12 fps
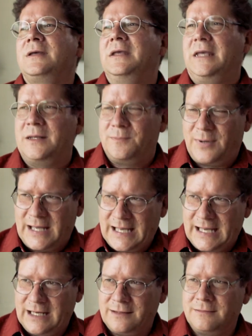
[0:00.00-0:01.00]
in
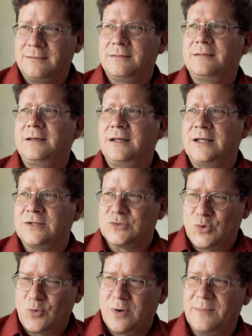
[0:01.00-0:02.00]
pain, in
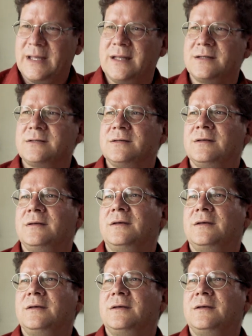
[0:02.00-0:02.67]
torment,